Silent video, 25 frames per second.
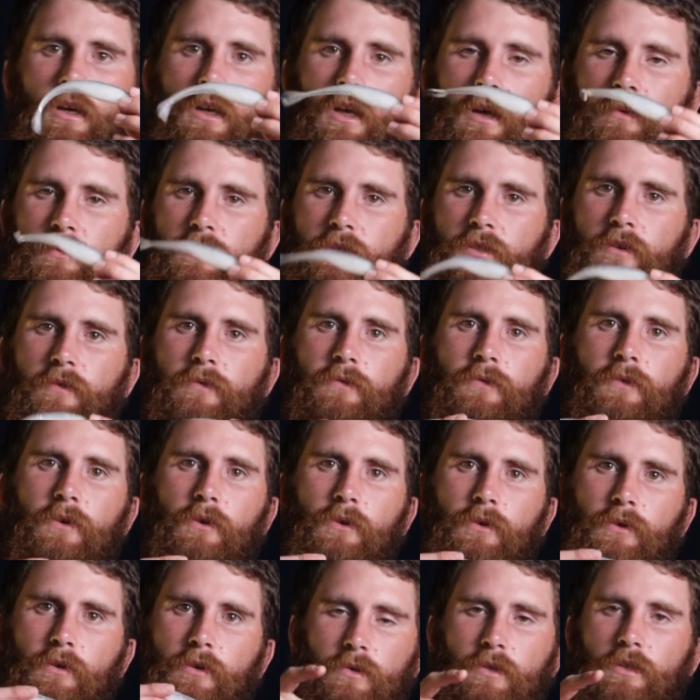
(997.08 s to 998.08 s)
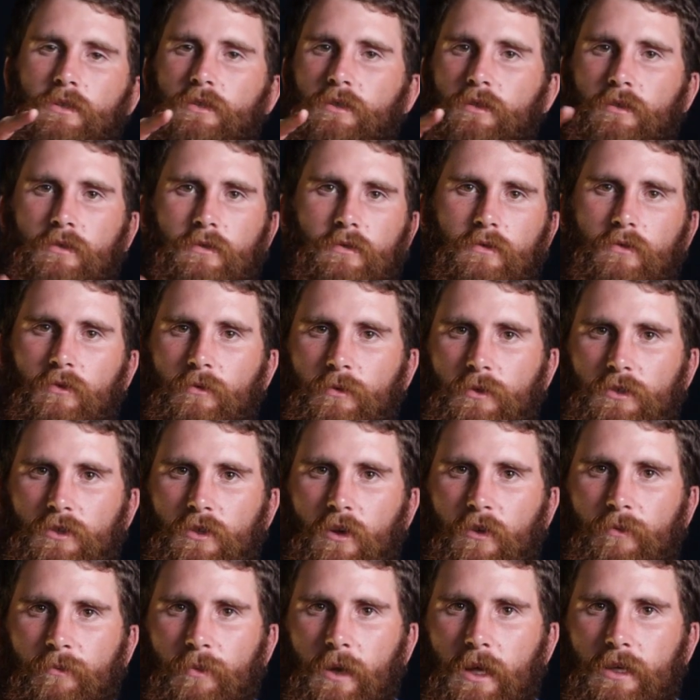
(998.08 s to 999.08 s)
comes to a fluke or just normal
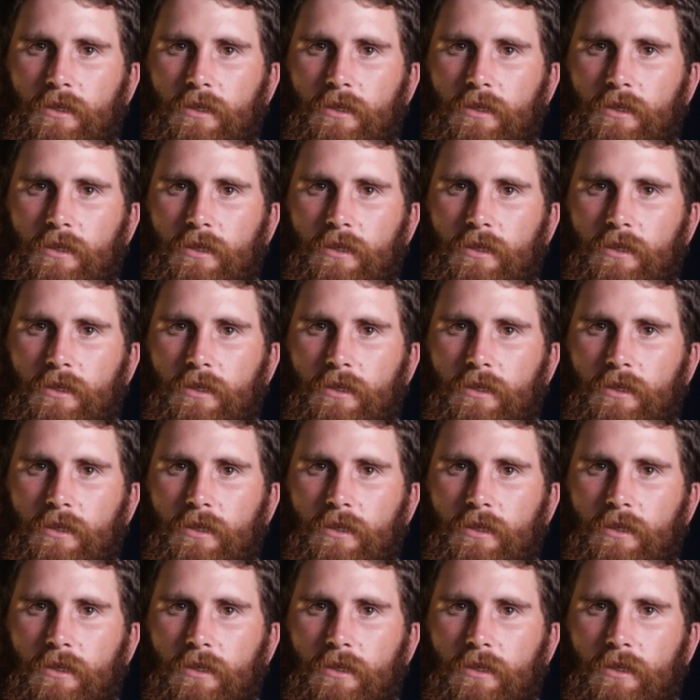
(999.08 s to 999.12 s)
soft